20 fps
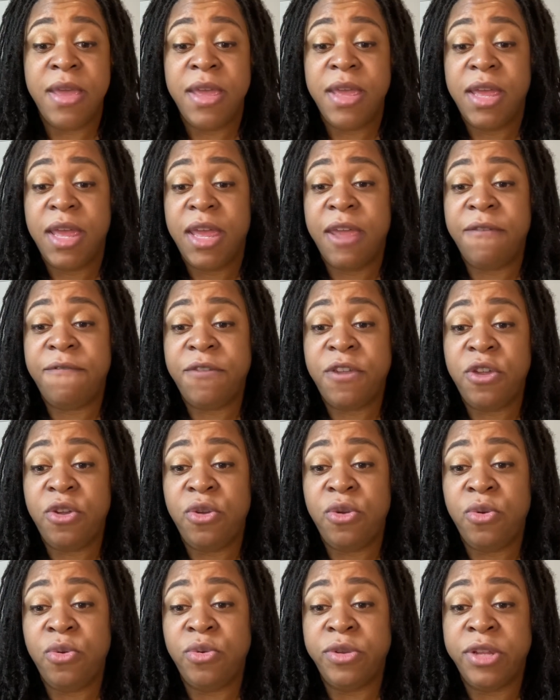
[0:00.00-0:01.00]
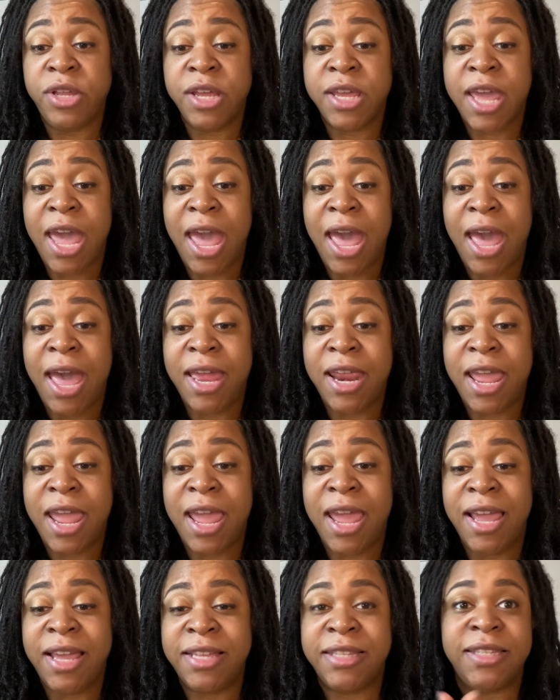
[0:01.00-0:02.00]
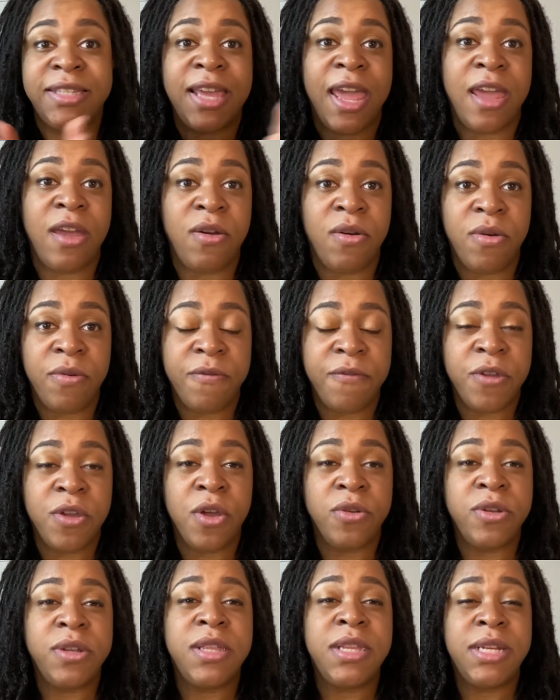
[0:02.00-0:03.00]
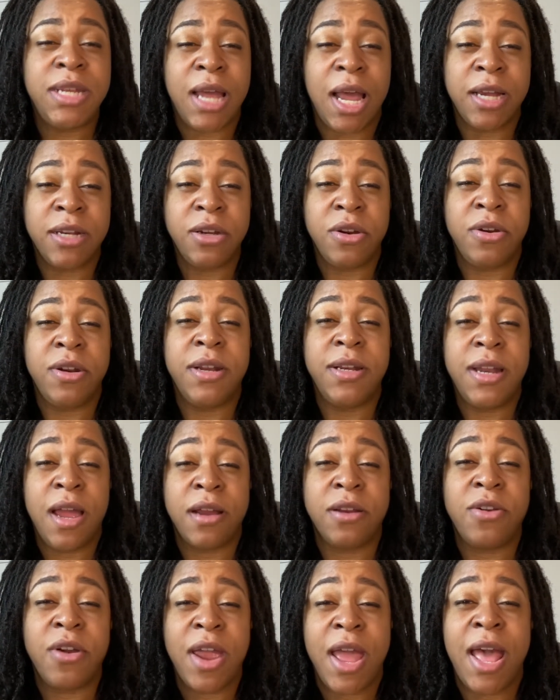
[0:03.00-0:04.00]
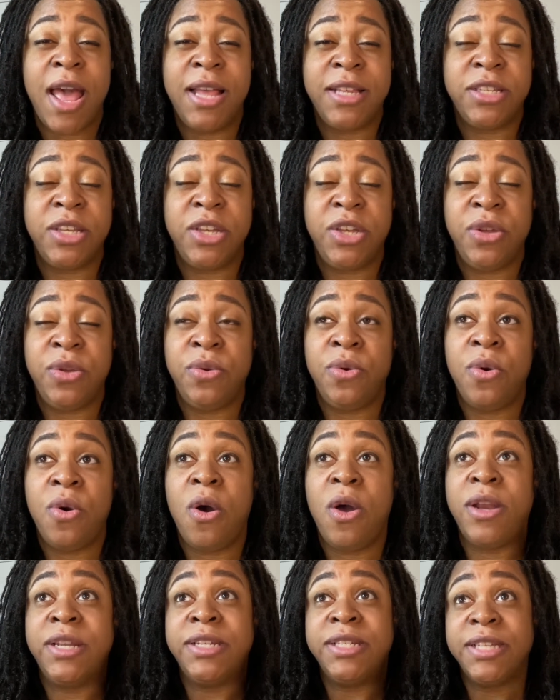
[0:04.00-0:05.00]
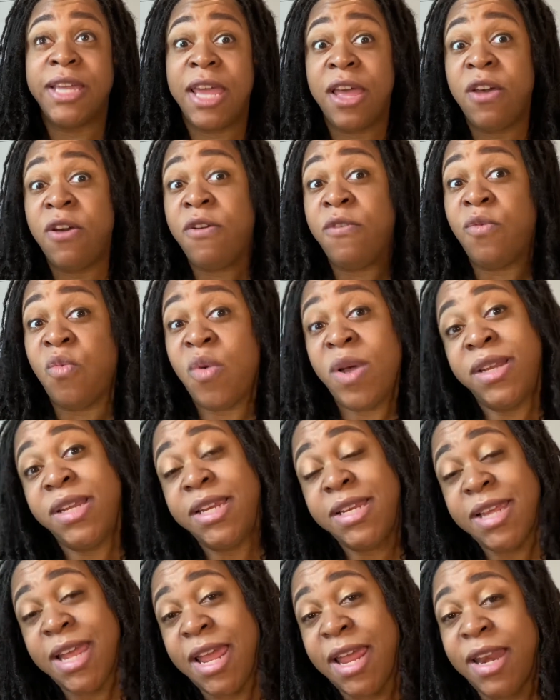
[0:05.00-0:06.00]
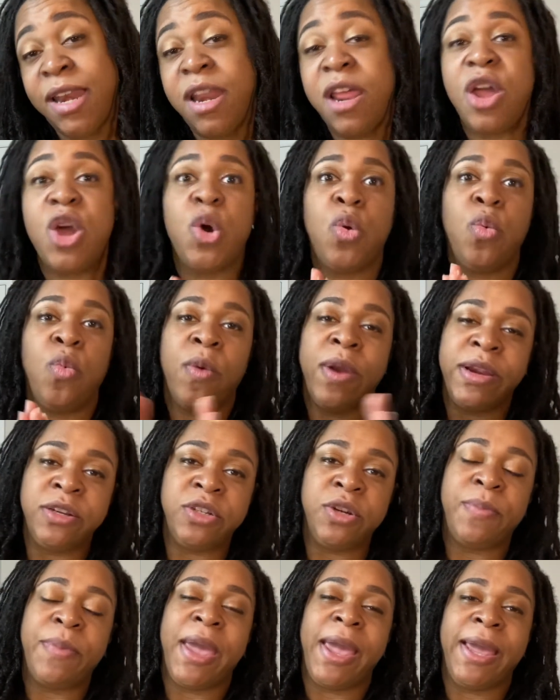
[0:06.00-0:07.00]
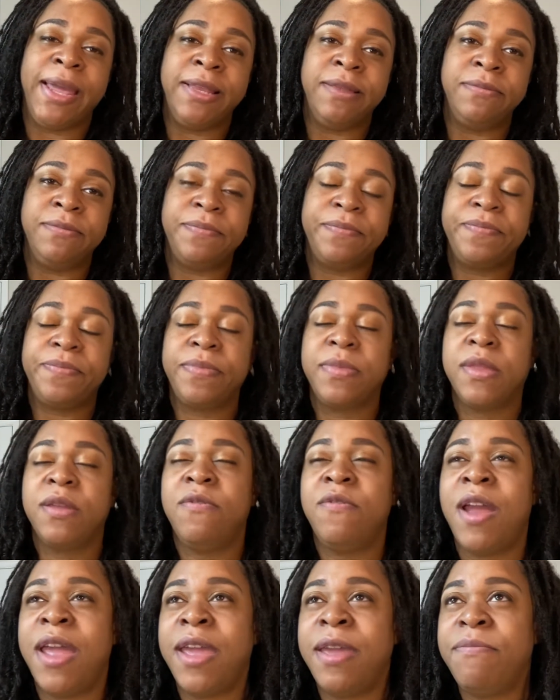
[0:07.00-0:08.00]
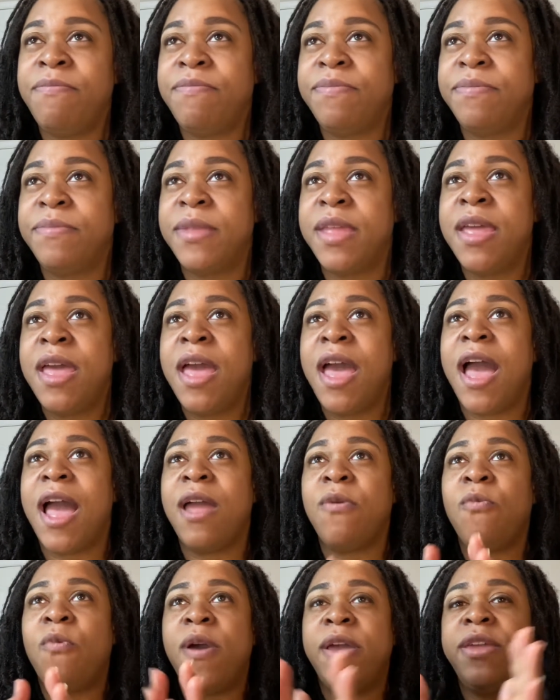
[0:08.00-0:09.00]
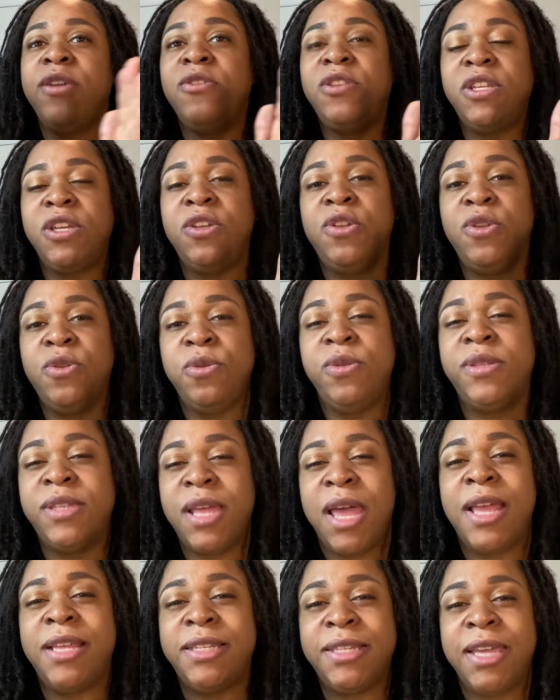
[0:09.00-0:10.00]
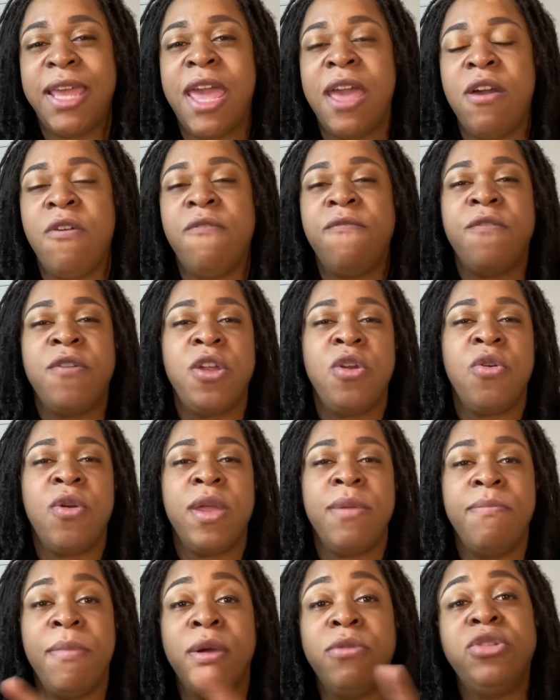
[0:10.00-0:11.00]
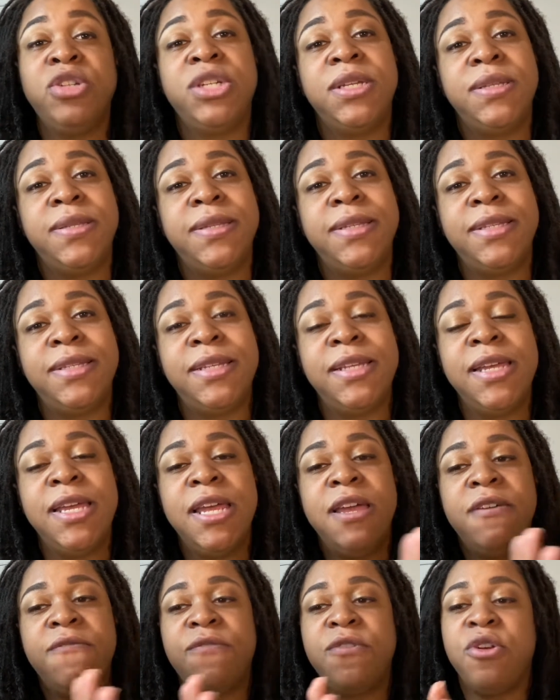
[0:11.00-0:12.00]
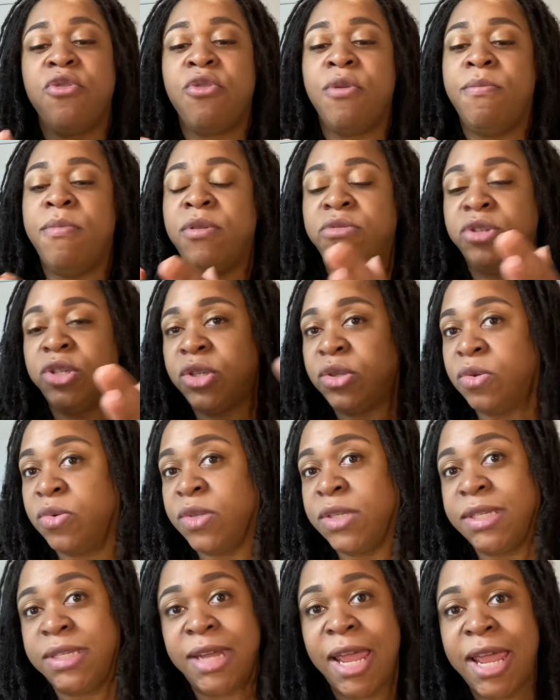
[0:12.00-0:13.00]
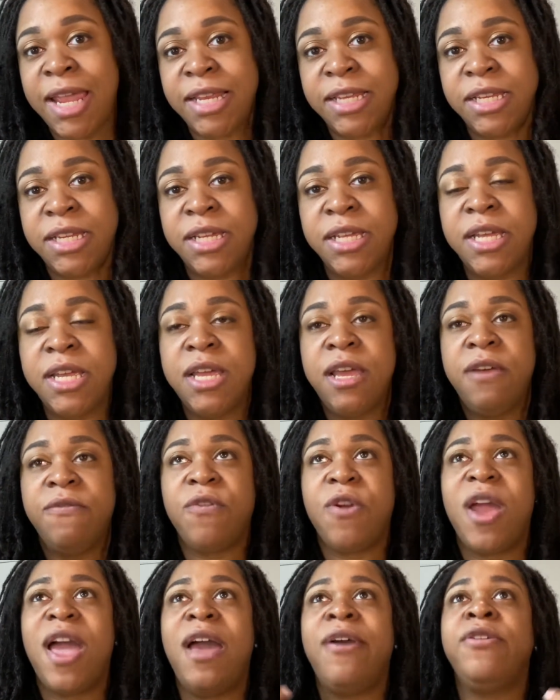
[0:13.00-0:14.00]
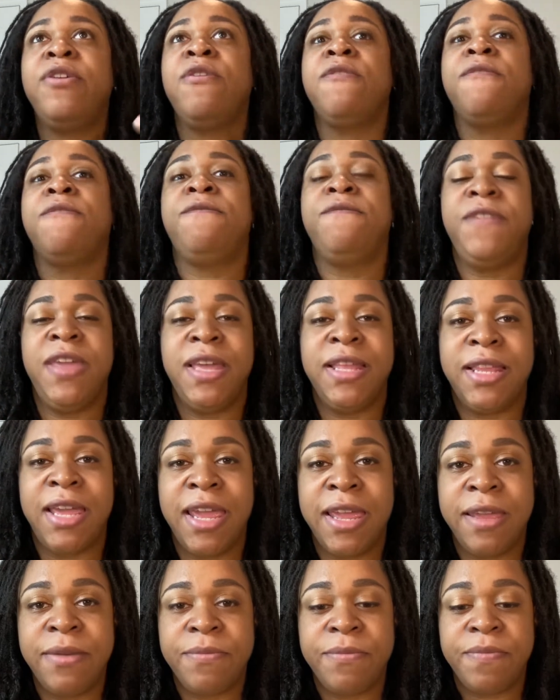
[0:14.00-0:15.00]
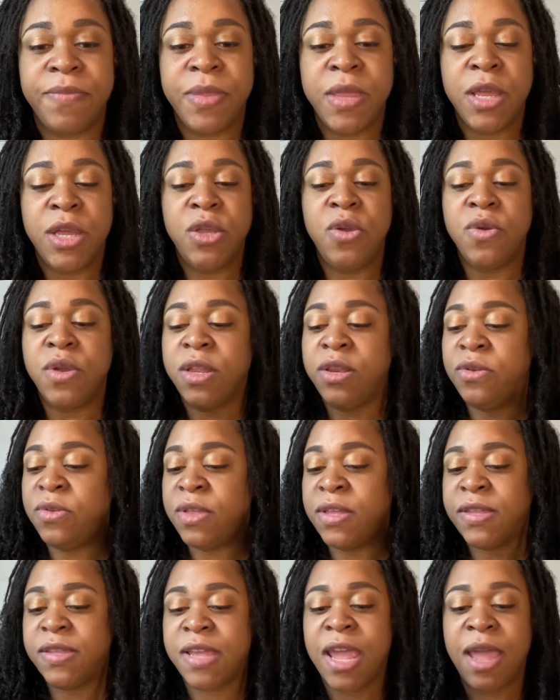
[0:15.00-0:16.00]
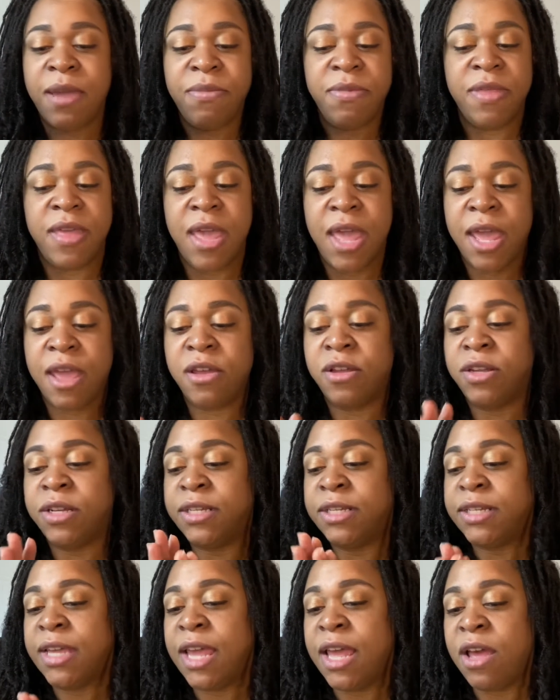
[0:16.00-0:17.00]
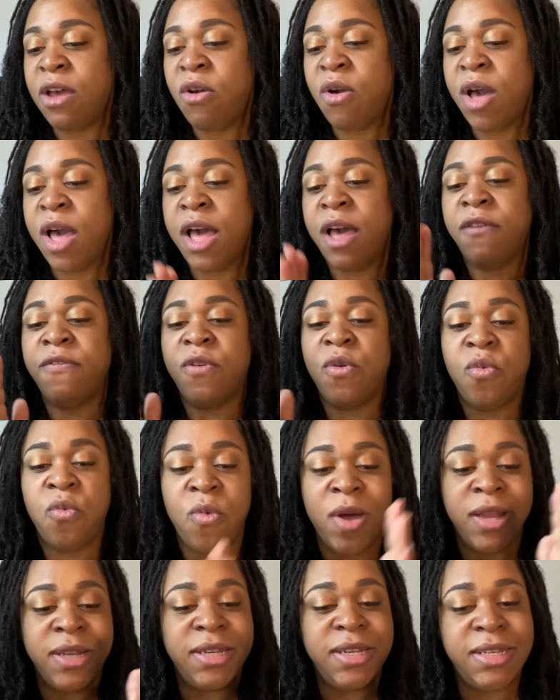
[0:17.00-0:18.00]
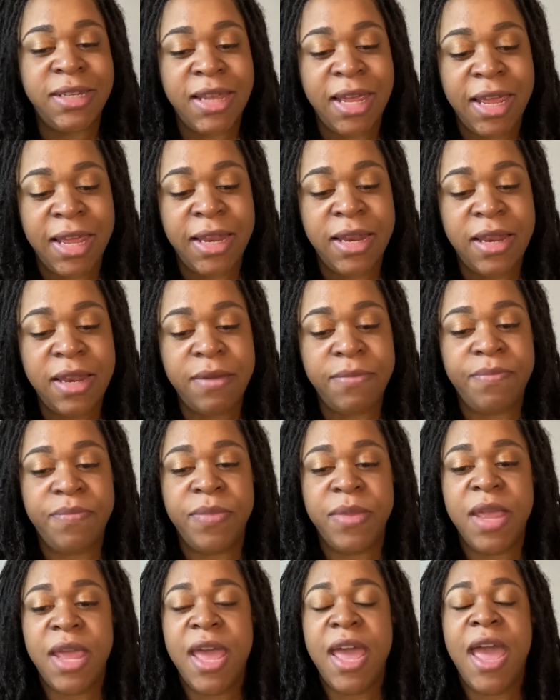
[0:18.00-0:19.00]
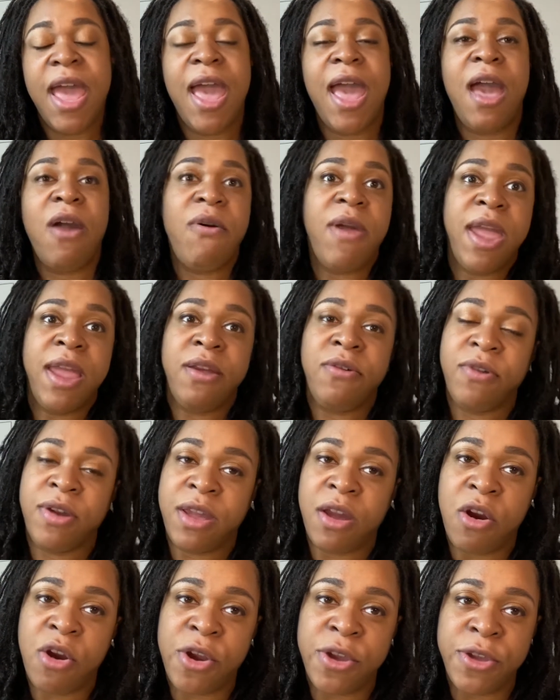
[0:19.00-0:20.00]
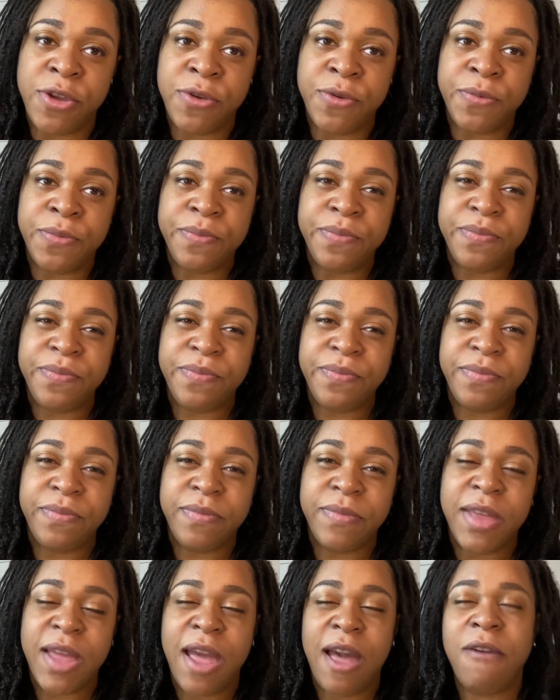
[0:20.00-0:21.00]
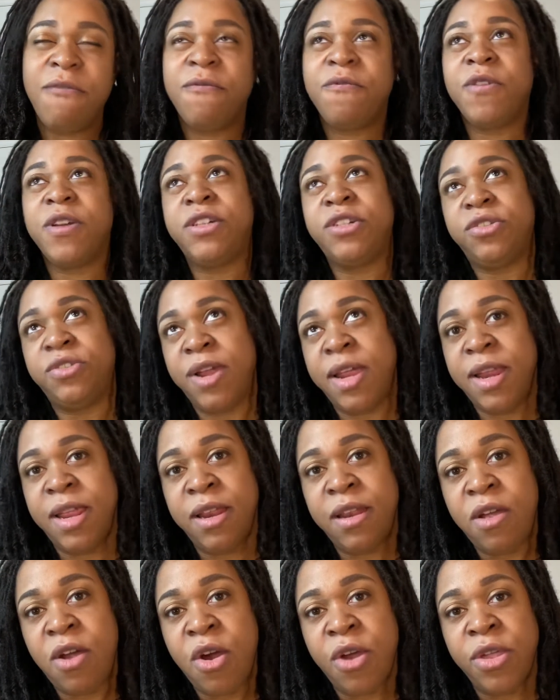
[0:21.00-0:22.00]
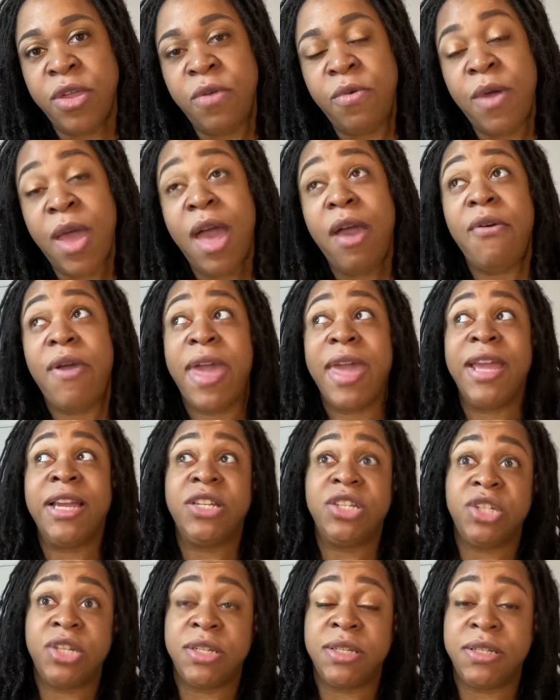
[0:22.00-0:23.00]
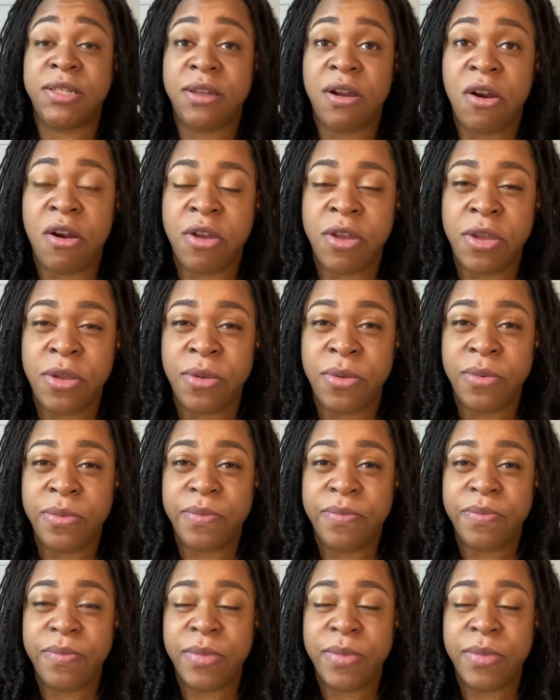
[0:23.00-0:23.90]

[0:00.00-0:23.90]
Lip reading: If you look at a scale, if you go to the doctor and the doctor asks you on a scale of 1 to 10, where's your pain, right? I want you to use that scale for your emotions, for your emotional state, for how you're feeling. You can do the same thing on a scale of 1 to 10. How angry are you? How frustrated are you? How anxious are you?